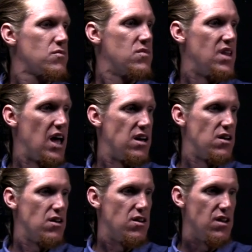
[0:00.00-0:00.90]
then
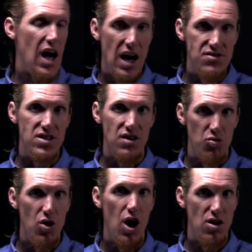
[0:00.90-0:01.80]
the adjective
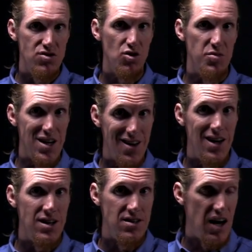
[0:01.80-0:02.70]
will also be
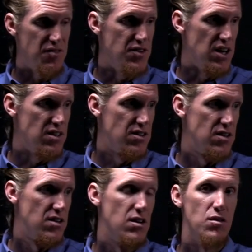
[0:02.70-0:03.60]
indefinite,
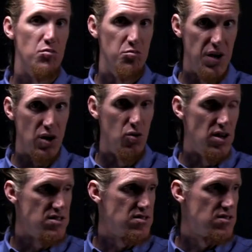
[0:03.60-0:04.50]
big
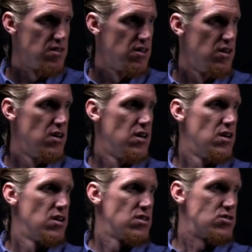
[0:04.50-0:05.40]
ones.
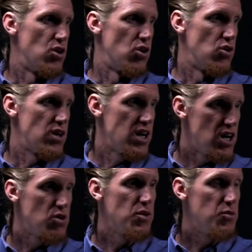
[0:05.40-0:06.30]
So
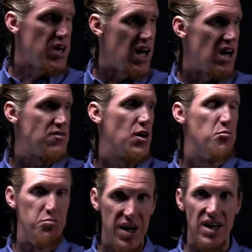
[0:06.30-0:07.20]
here we would have
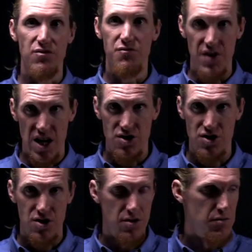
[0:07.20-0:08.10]
big
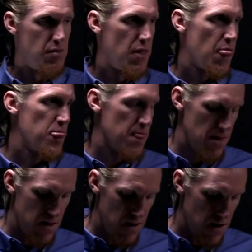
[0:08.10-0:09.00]
fish,
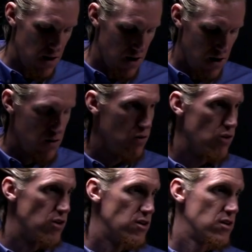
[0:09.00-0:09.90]

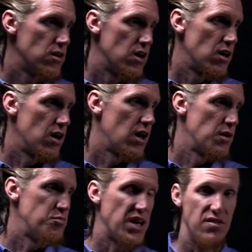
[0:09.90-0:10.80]
or
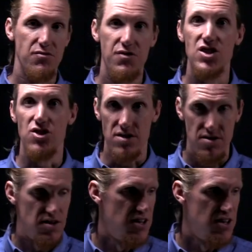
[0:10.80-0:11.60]
big fishes,